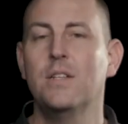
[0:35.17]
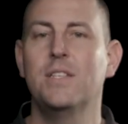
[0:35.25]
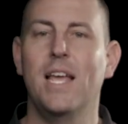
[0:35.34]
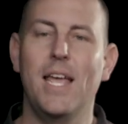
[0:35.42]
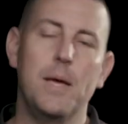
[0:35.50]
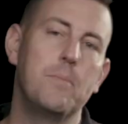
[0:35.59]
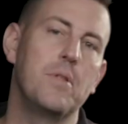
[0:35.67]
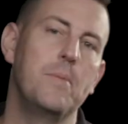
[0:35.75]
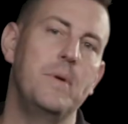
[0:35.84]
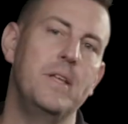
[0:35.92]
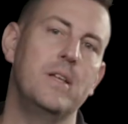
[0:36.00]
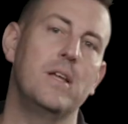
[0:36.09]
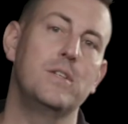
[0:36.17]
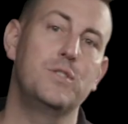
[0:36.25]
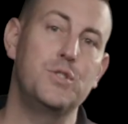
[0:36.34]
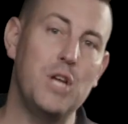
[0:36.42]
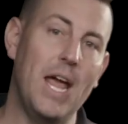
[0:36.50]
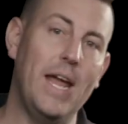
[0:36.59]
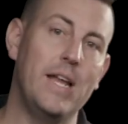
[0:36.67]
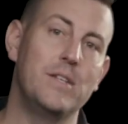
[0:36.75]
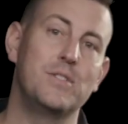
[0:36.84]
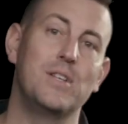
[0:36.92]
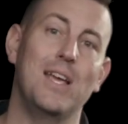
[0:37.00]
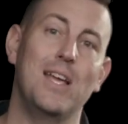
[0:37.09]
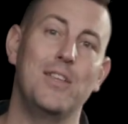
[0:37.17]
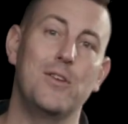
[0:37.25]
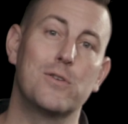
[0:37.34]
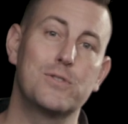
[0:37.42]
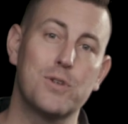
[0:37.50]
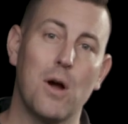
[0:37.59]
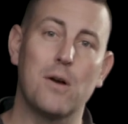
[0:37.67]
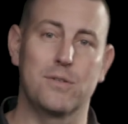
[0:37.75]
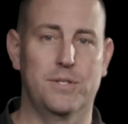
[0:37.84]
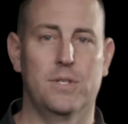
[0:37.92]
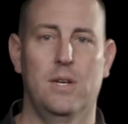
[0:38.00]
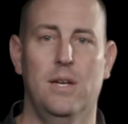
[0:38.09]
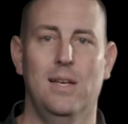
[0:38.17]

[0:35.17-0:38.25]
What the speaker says: to implement change in your church?